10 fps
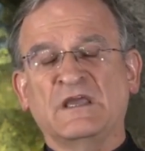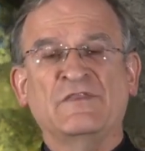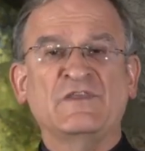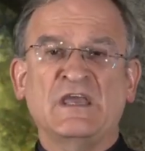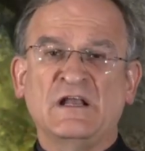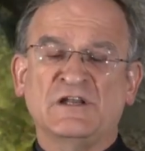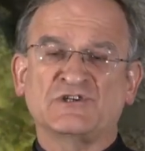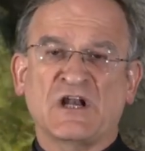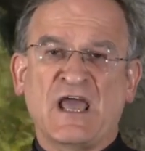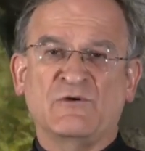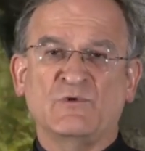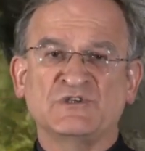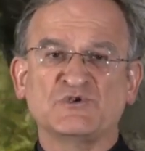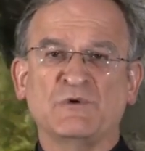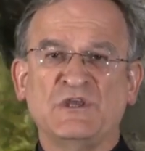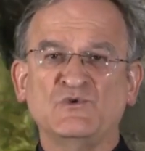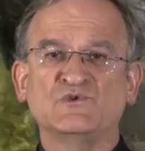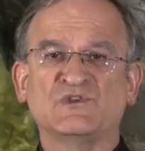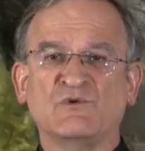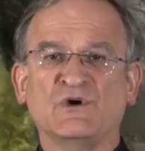In the English language, we
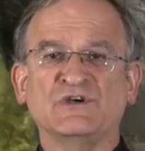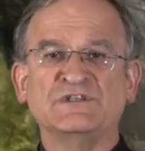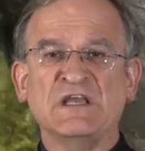use the word